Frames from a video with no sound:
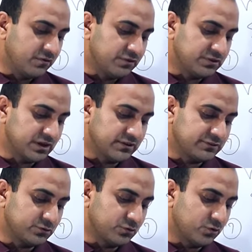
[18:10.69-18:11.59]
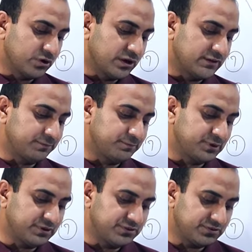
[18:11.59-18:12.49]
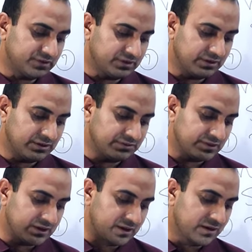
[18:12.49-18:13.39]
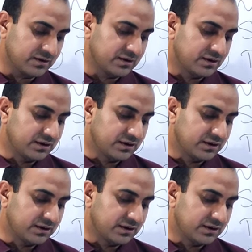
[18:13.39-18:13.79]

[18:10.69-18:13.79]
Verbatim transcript: which is also known as pits it is the